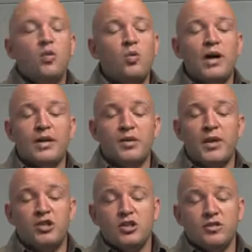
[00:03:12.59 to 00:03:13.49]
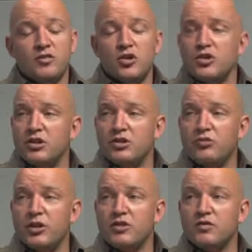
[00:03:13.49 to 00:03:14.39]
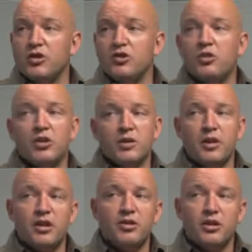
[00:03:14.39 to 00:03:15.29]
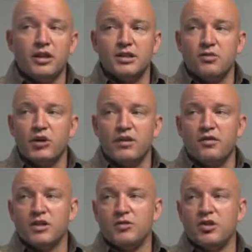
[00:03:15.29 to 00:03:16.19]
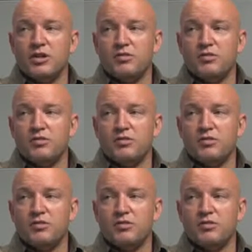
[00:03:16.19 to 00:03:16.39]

You mentioned Windows version. What are some of the other things that we can fix with shims?